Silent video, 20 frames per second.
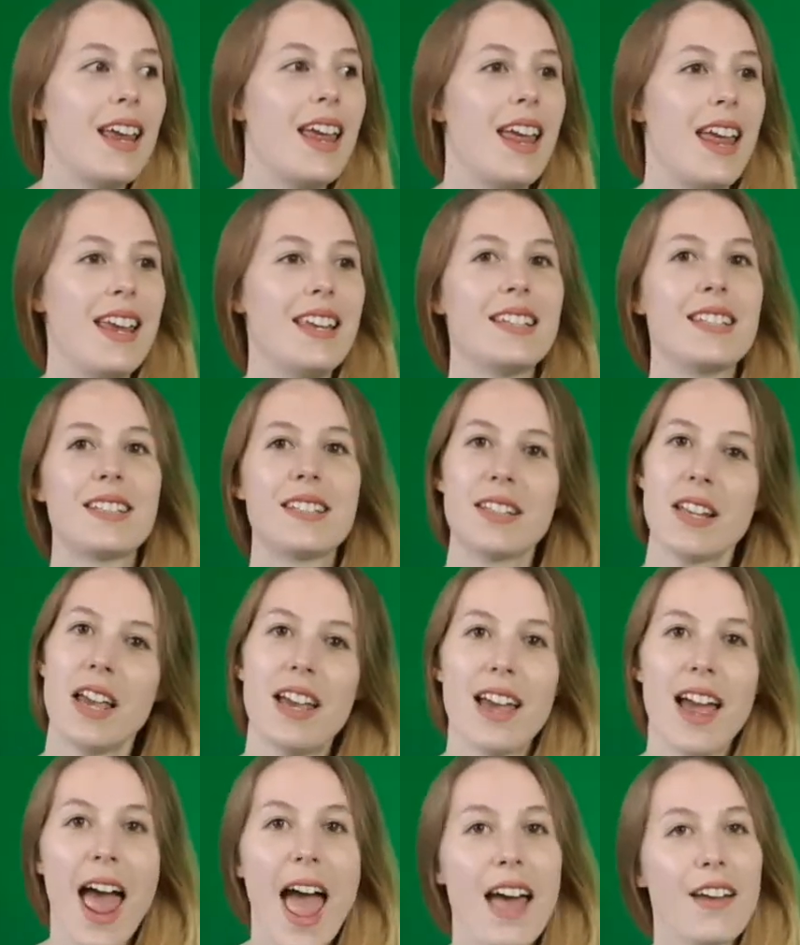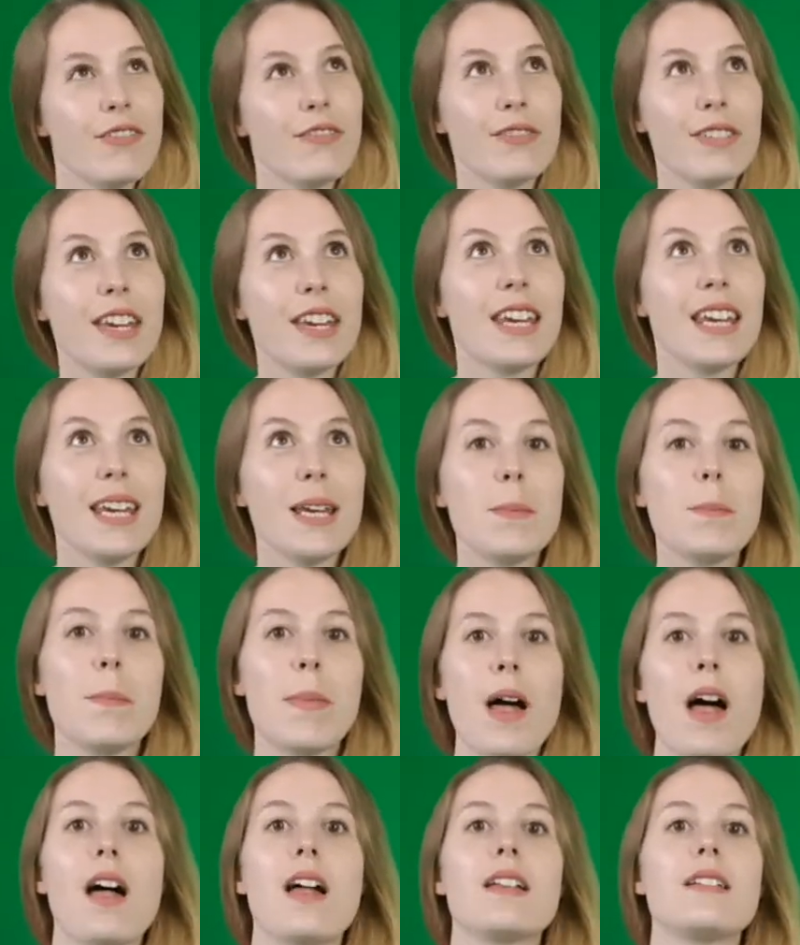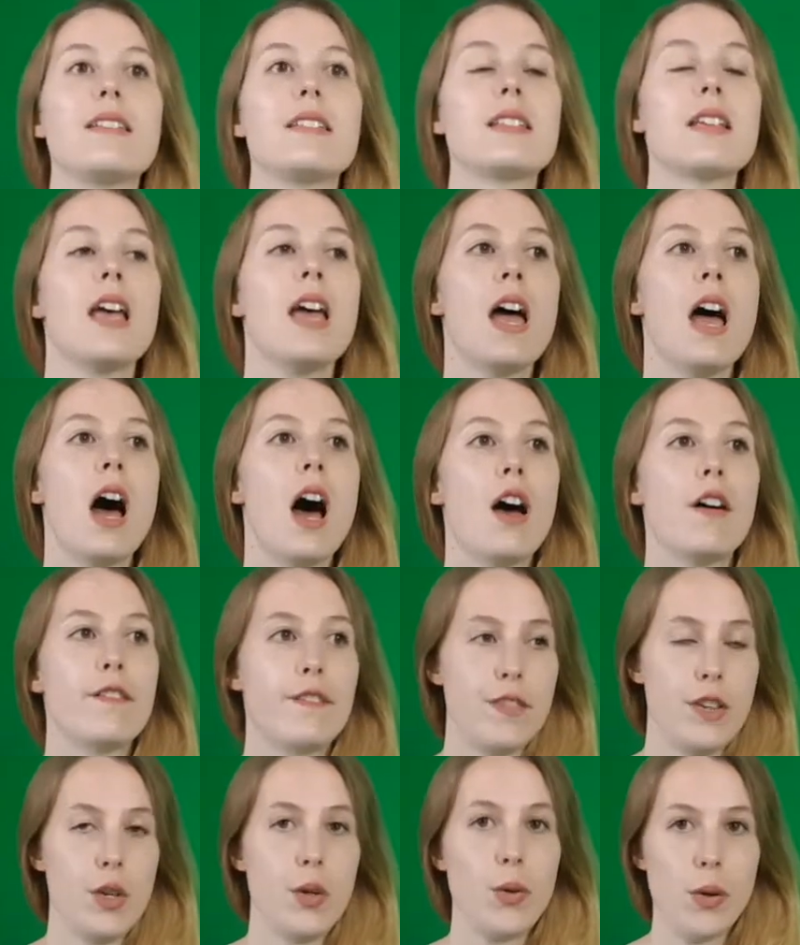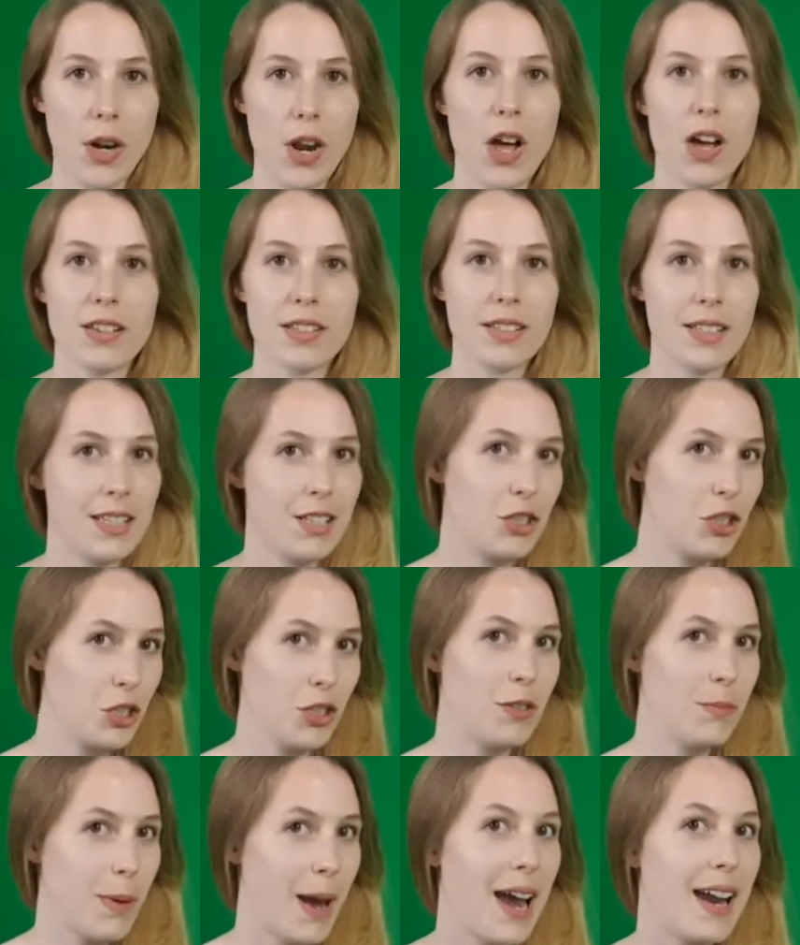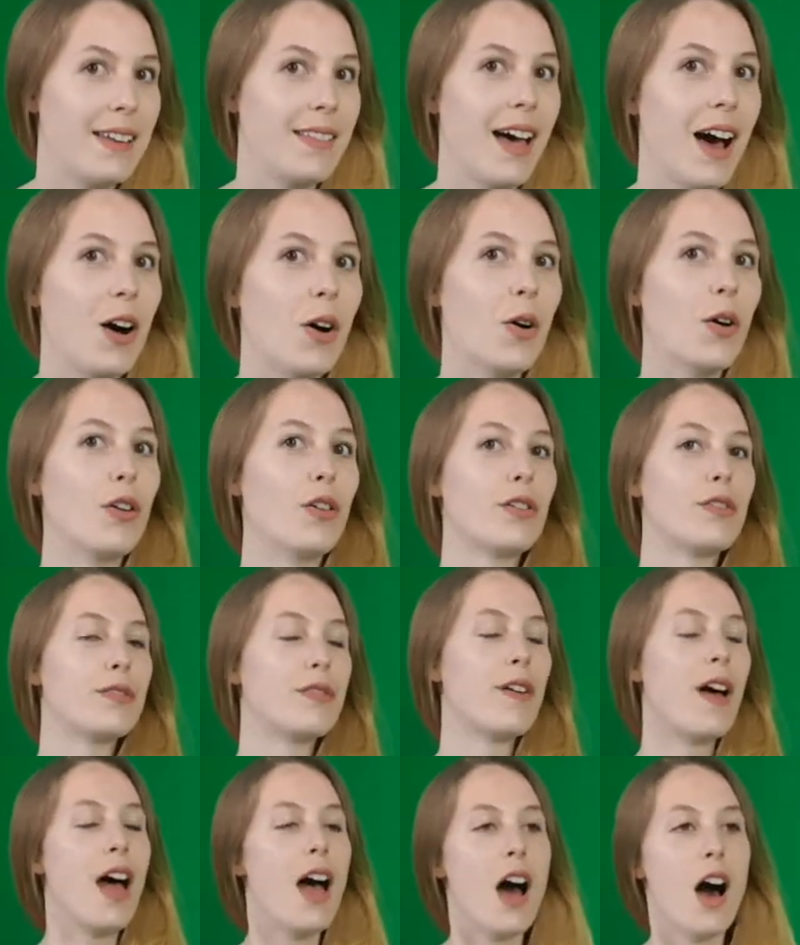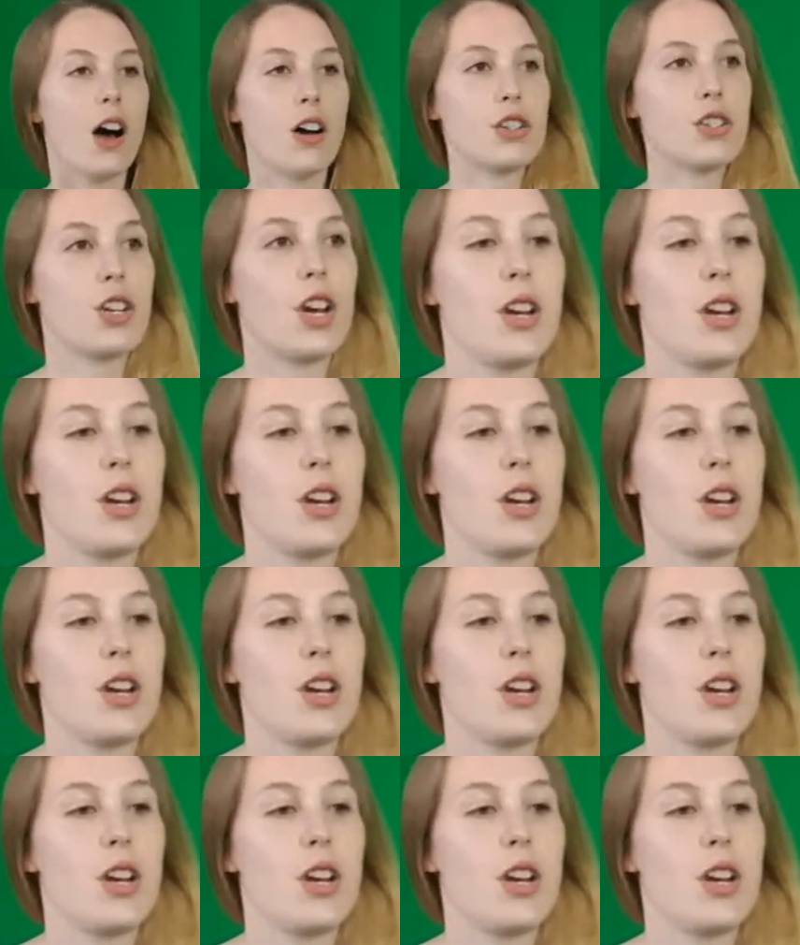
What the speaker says: is hefty, but a few classes should pay that off. I'll show